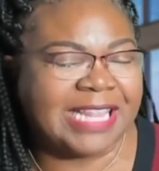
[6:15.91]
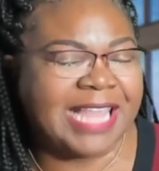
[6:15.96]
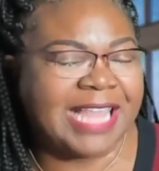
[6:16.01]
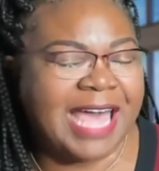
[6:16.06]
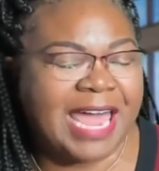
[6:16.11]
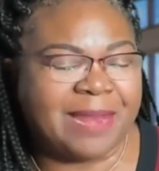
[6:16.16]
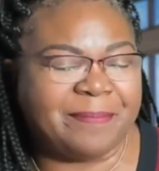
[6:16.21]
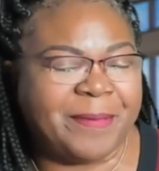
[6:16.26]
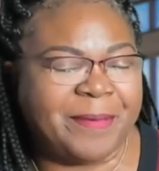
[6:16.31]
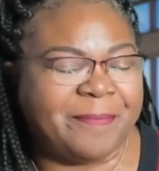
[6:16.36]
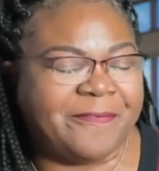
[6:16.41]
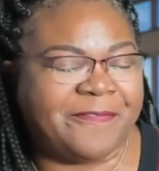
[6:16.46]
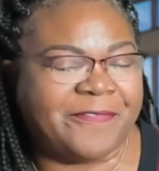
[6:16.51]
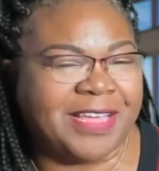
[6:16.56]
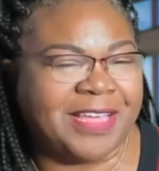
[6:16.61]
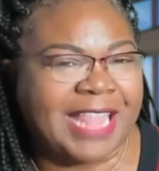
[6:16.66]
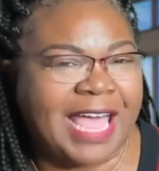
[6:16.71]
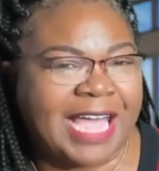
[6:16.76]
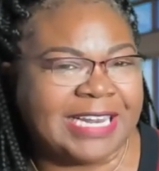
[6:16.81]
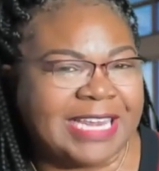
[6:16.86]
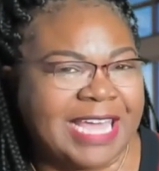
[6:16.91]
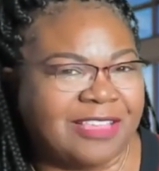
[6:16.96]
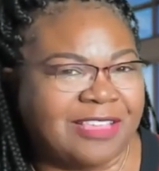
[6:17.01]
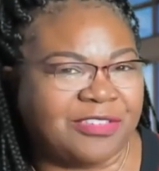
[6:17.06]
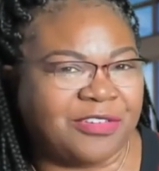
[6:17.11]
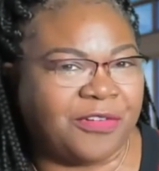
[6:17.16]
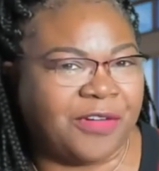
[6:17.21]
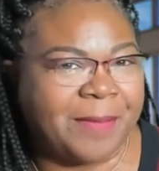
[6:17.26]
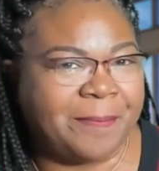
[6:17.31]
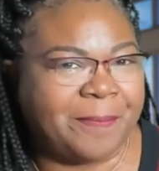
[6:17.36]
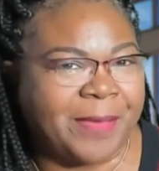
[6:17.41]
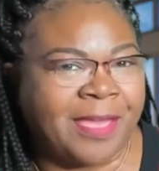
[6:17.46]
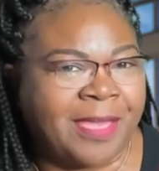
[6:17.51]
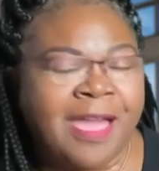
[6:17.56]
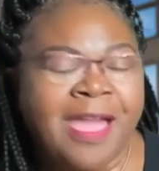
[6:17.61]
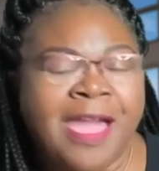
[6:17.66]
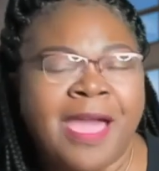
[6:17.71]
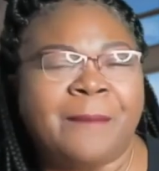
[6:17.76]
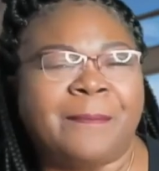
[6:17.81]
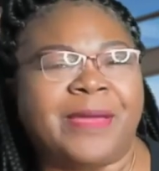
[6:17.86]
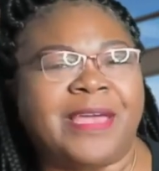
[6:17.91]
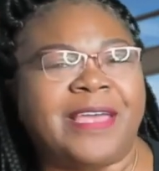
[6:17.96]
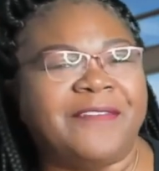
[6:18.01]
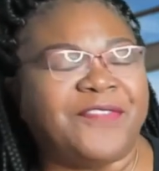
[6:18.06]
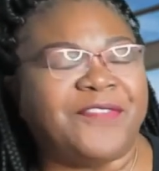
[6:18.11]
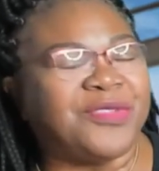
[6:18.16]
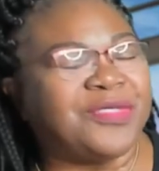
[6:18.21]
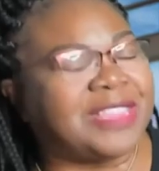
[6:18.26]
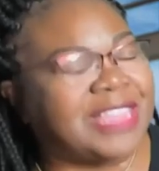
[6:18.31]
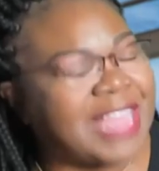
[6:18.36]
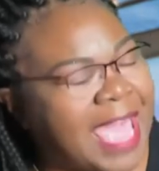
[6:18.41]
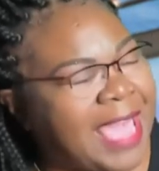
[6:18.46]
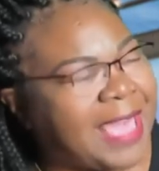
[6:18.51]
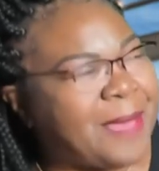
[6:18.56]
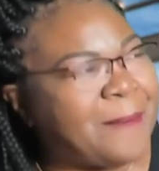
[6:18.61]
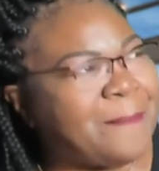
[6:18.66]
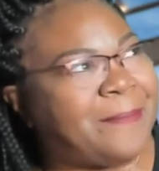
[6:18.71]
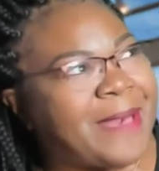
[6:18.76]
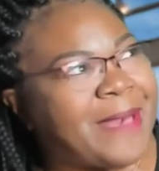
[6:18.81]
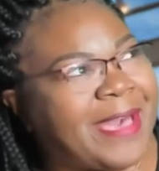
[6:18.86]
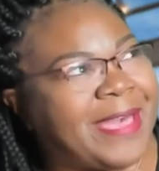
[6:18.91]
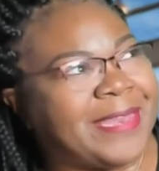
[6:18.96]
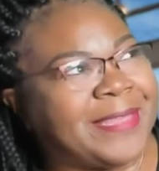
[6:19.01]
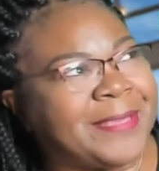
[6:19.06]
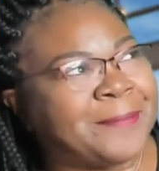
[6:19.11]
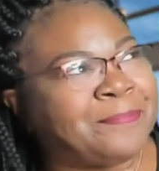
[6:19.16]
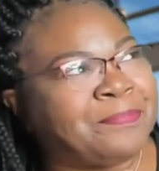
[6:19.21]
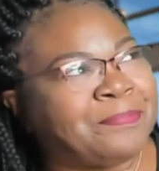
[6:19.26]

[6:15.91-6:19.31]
A lot of people feel like that's creepy, but if you think about it,